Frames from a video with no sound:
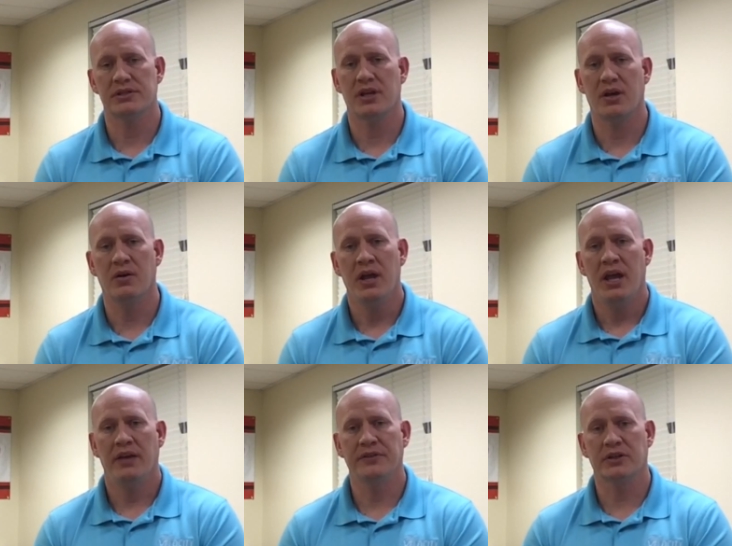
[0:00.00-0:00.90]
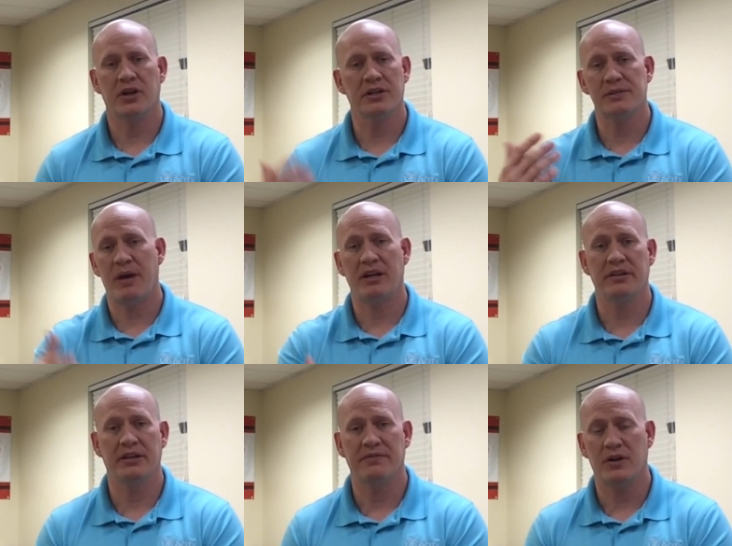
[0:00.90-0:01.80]
So if you're curious about
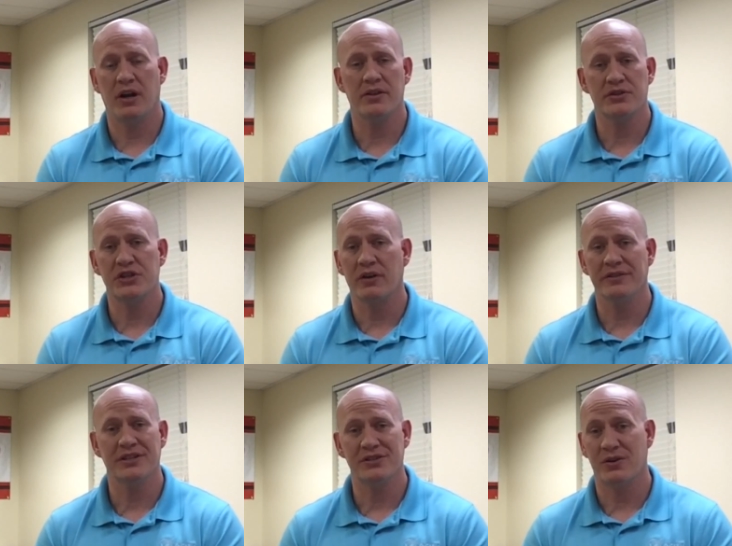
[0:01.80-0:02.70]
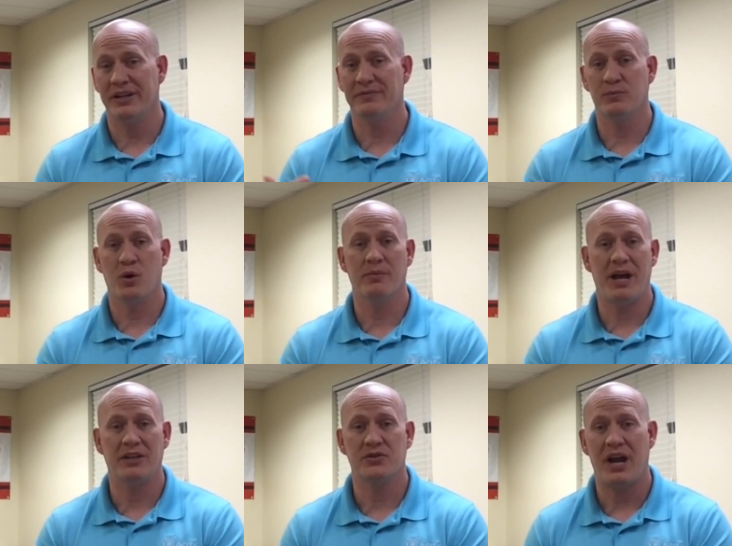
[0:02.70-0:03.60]
any of our other services or even more
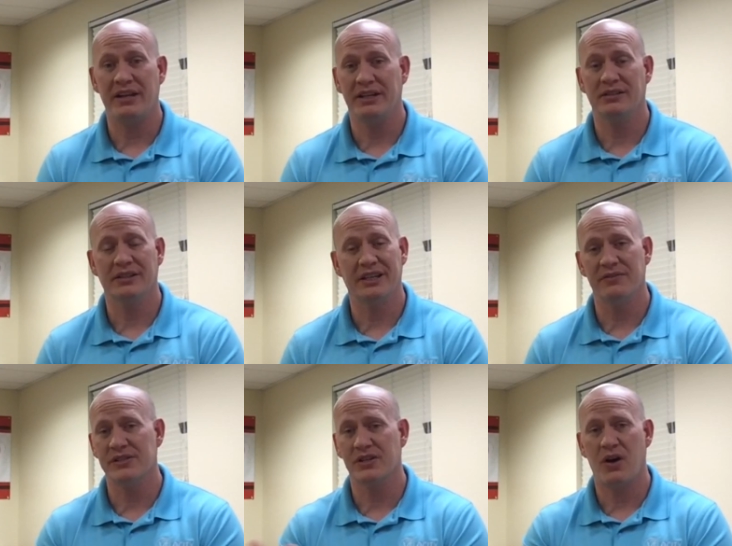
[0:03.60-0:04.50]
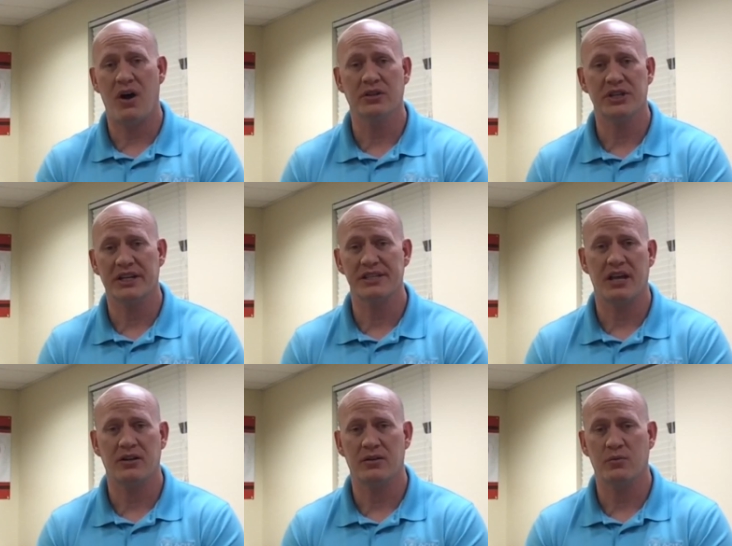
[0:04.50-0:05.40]
about dry needling, give us a call. Check us
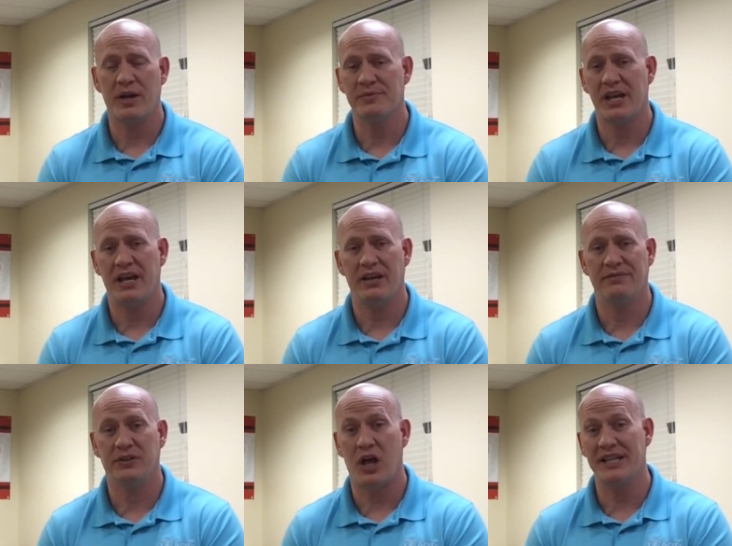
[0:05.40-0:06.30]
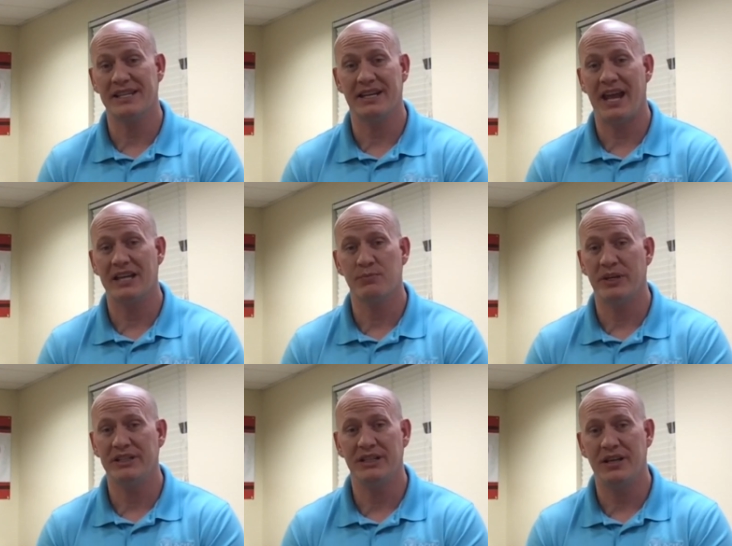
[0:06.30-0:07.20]
out on our website at
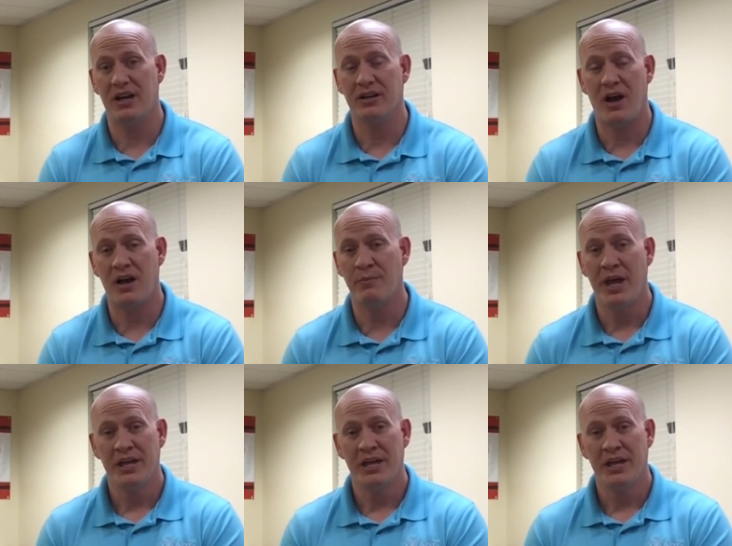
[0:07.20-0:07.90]
velocity-pt.com.